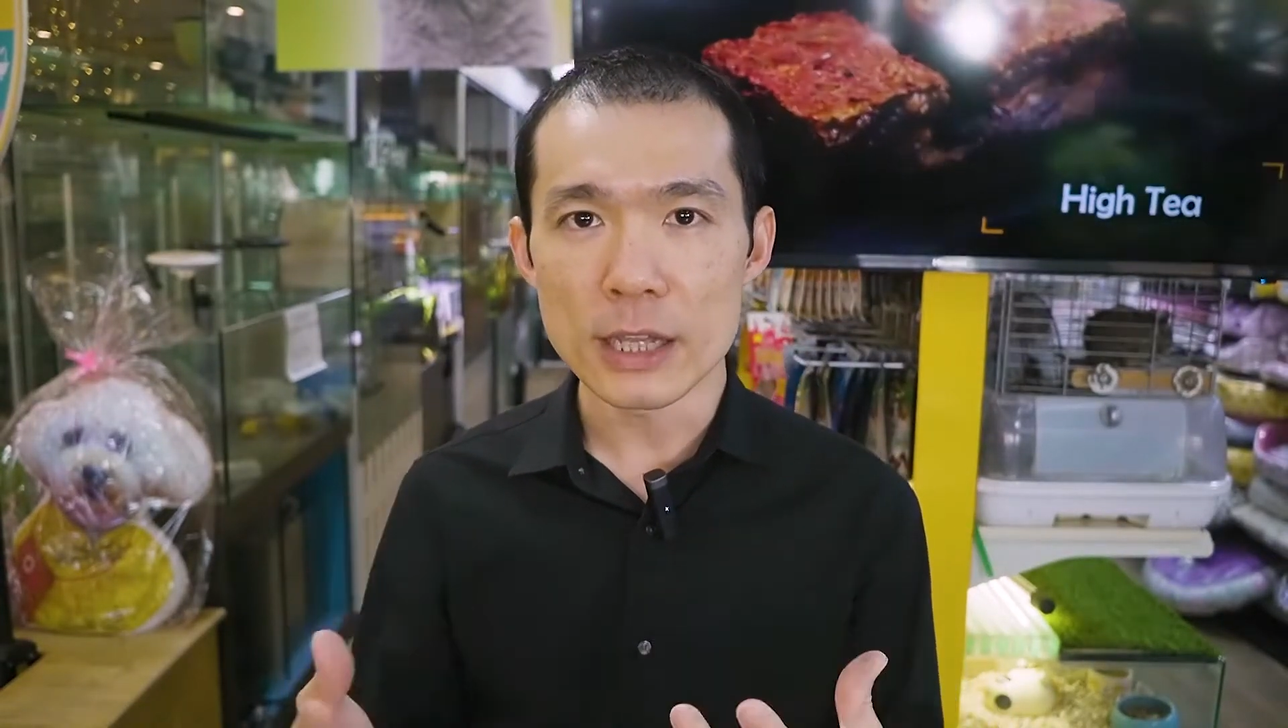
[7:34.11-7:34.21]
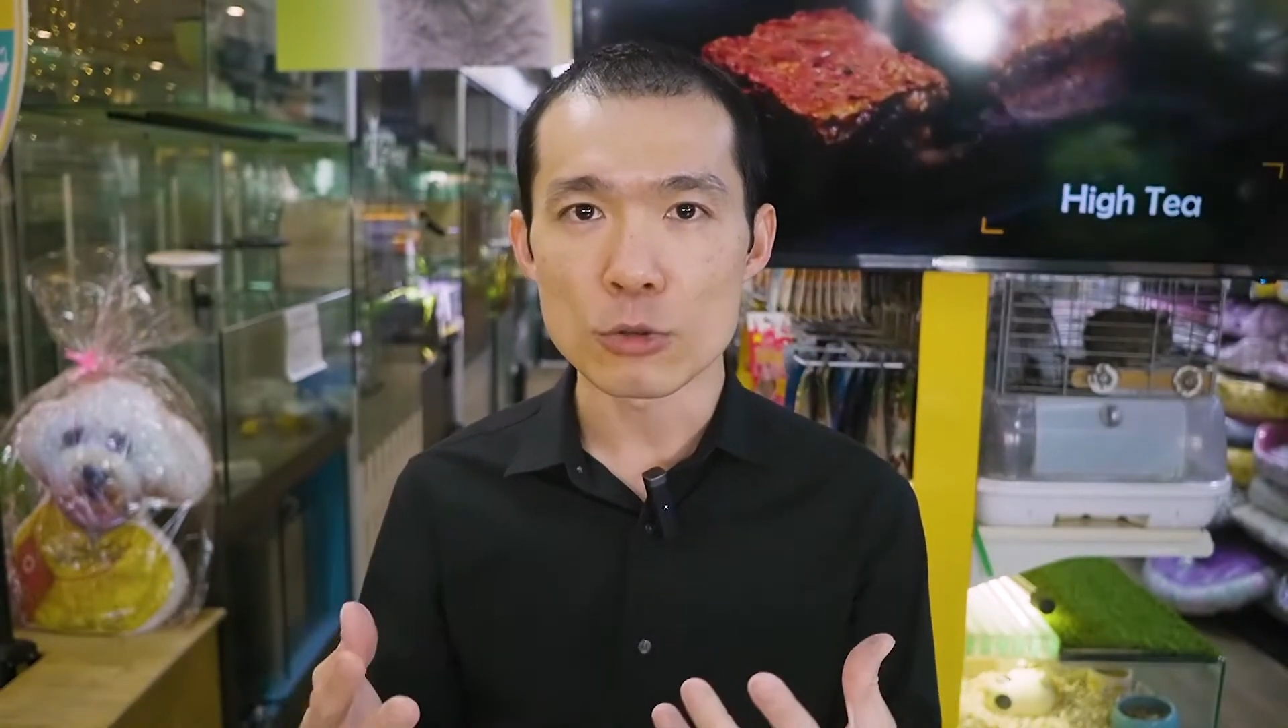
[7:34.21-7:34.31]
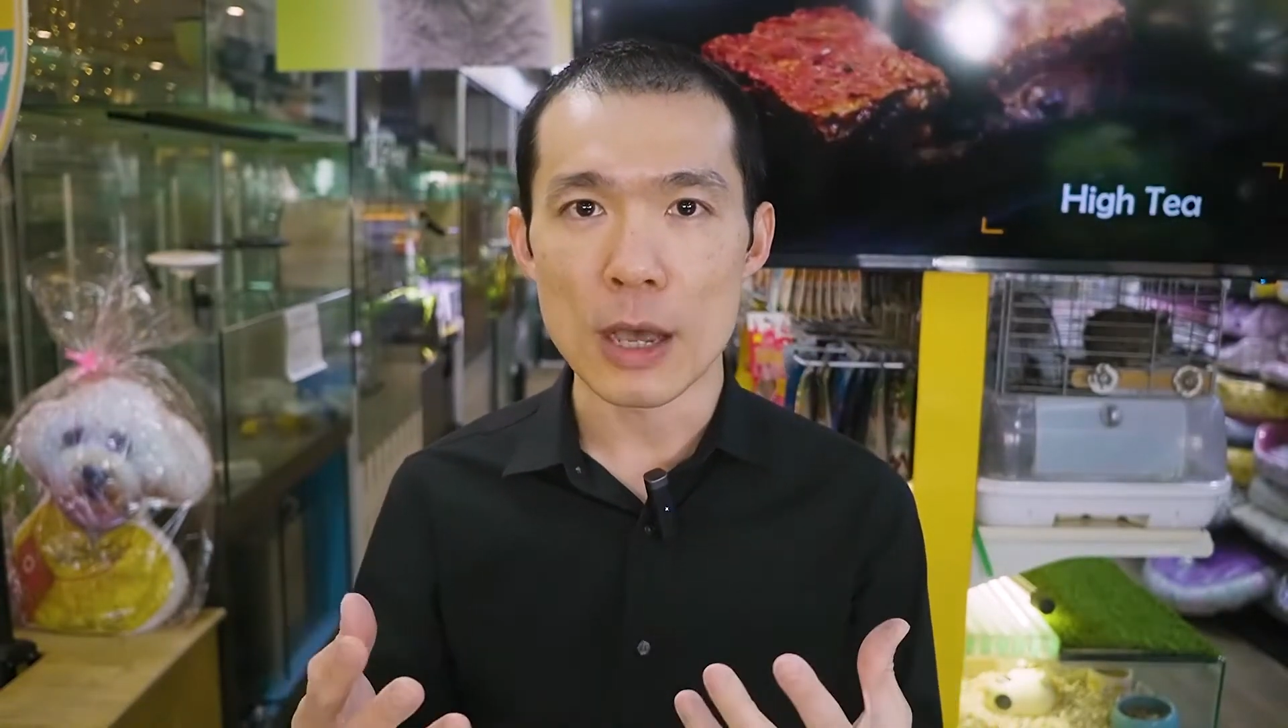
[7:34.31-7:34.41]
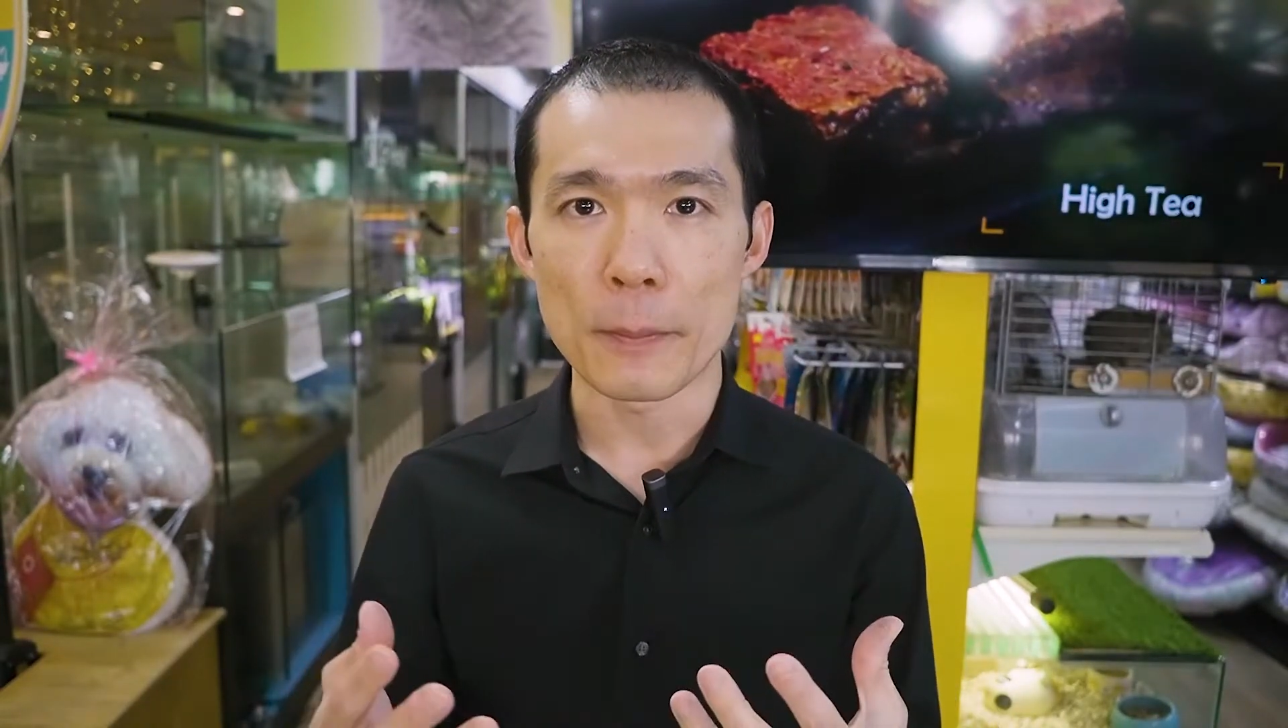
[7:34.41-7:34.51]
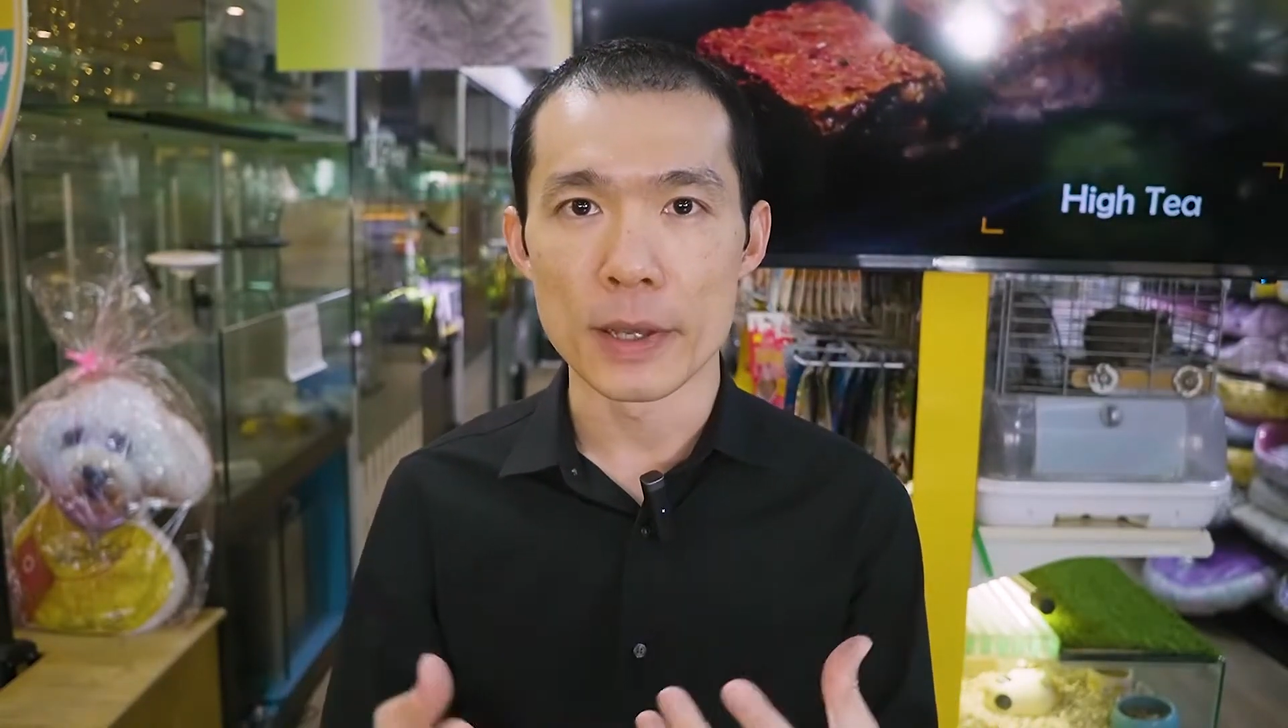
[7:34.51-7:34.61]
that
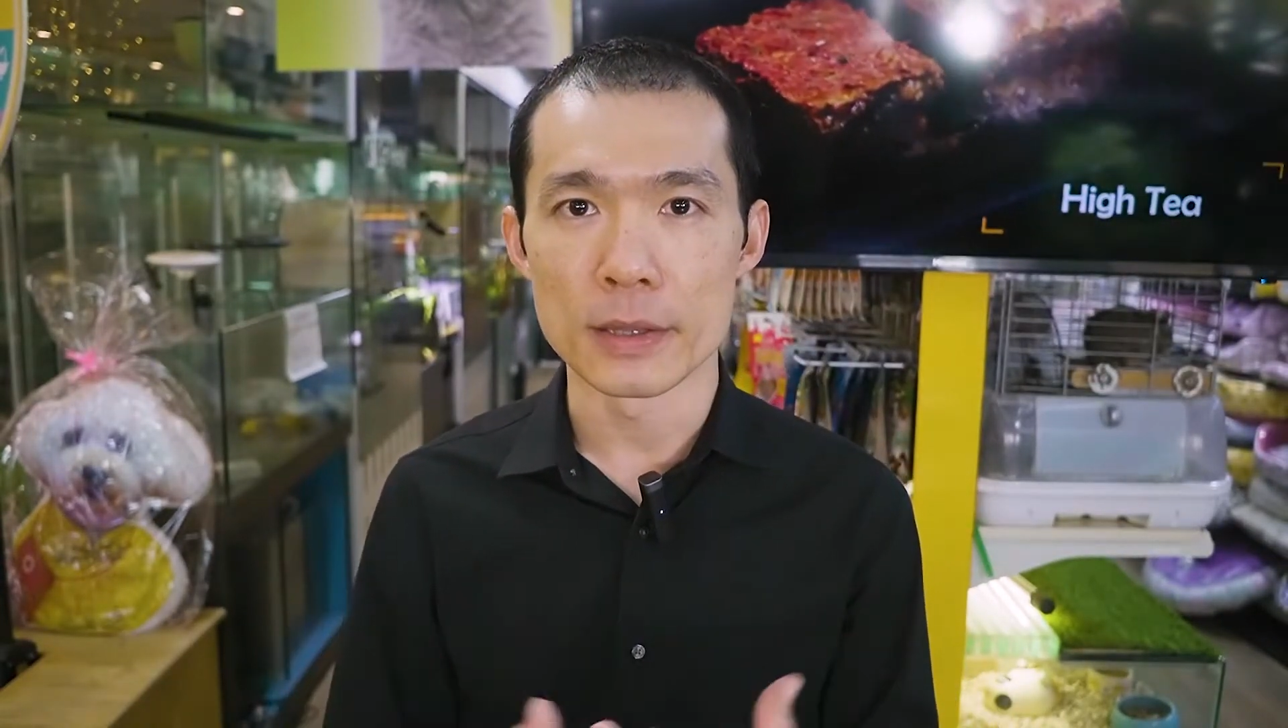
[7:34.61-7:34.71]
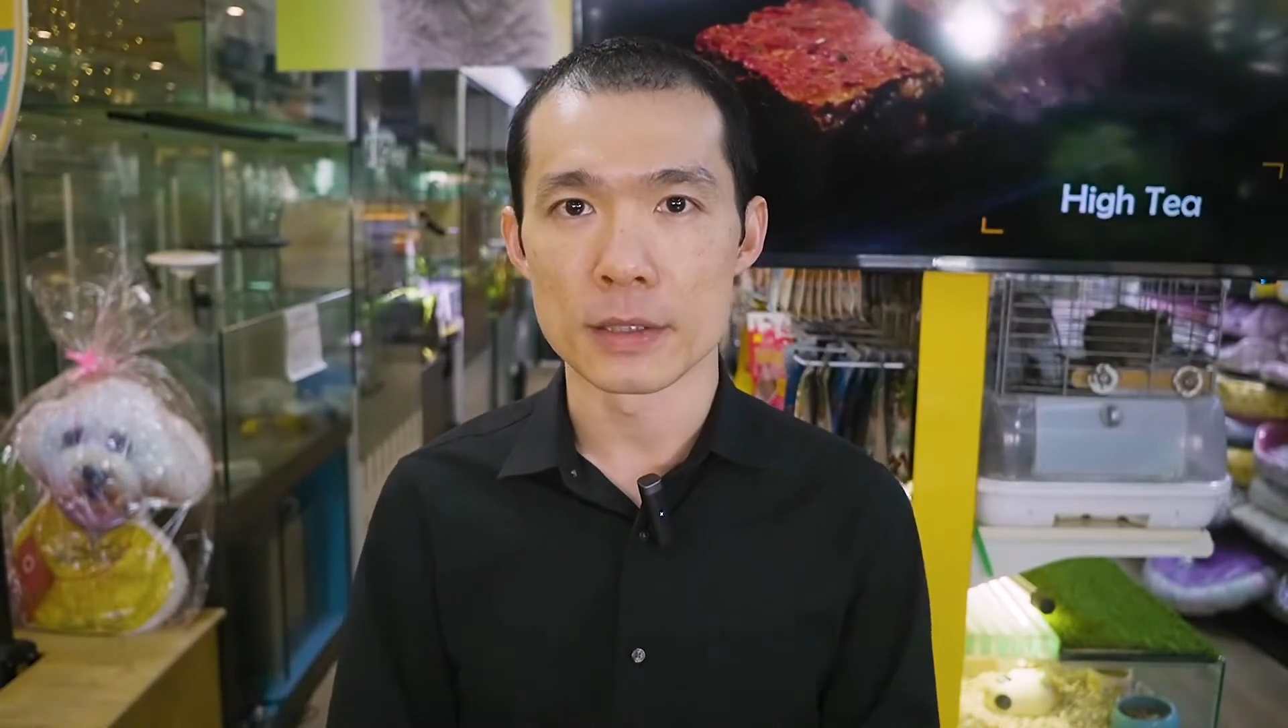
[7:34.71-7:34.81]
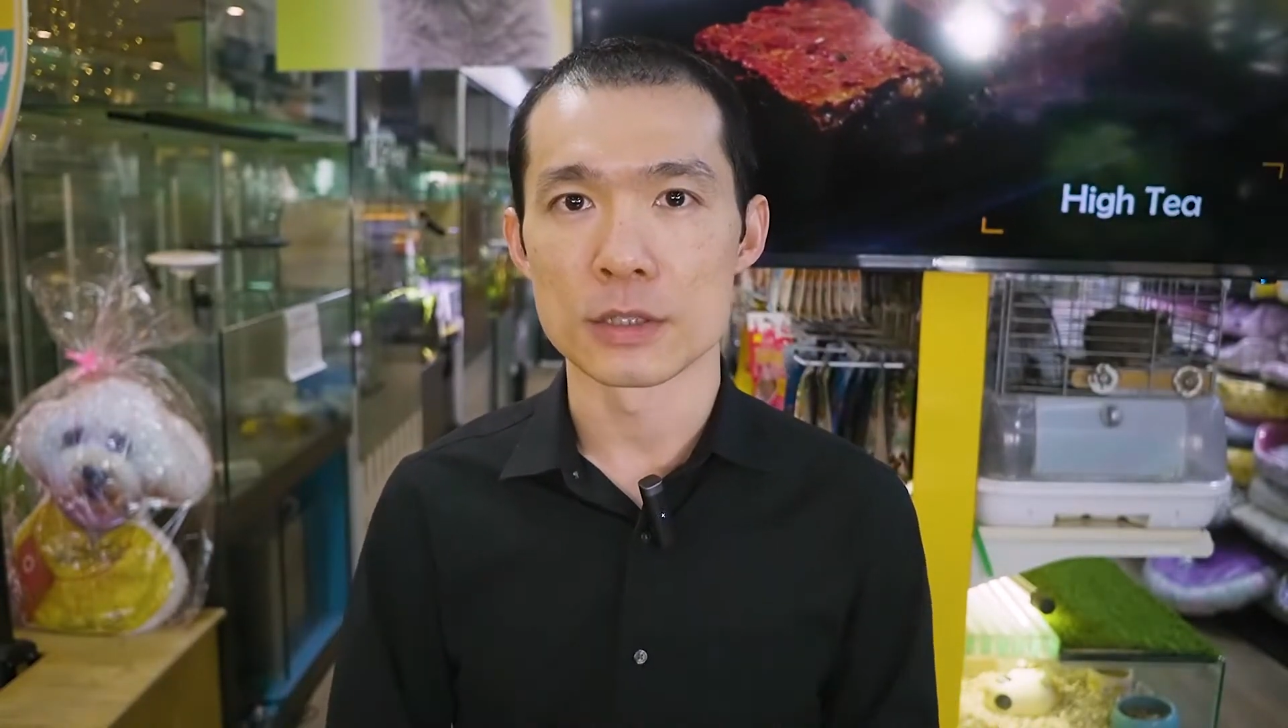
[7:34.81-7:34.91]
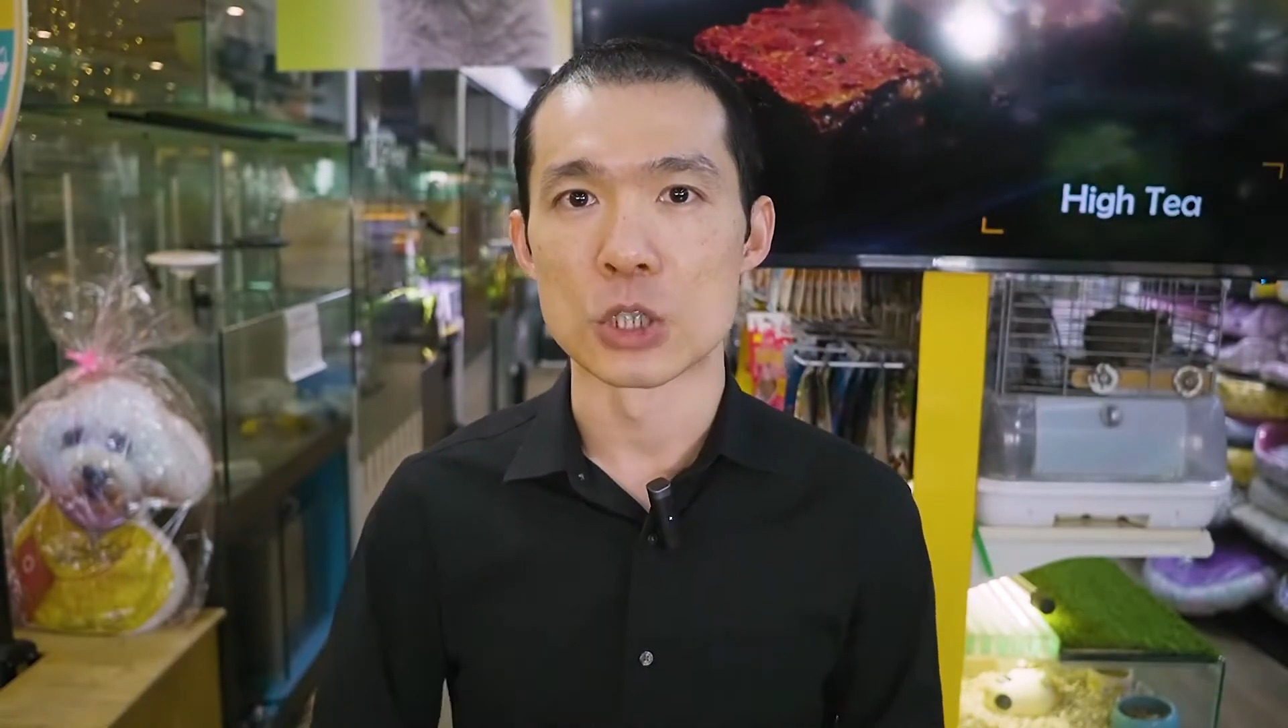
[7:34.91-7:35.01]
to happen,